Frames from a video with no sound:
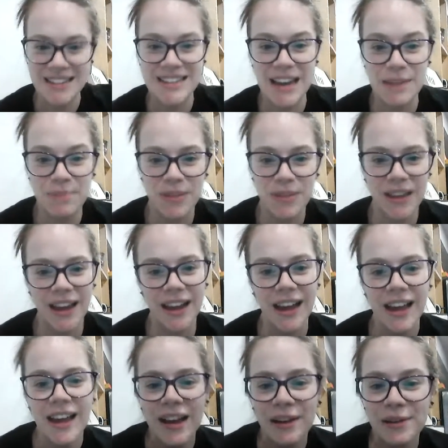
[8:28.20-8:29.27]
tape thing.
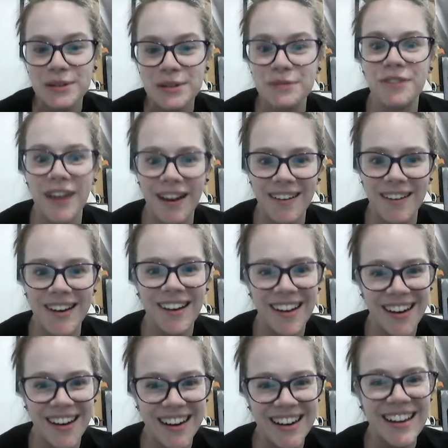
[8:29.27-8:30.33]
It was very
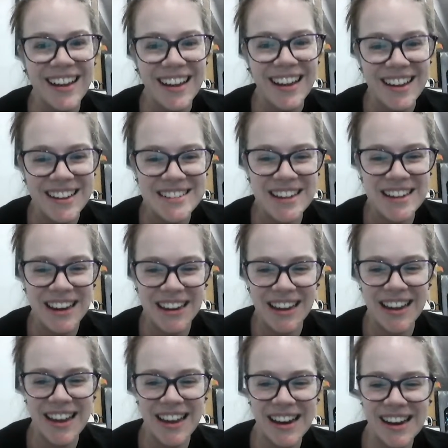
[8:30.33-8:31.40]
hard ducking
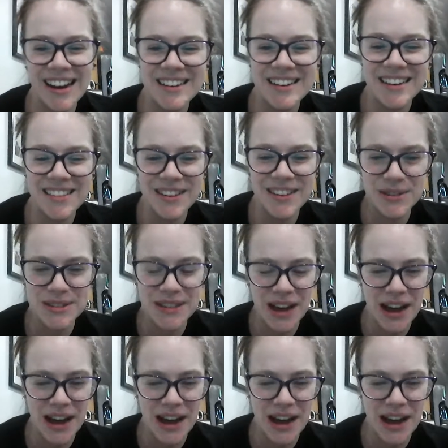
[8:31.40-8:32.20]
in and under those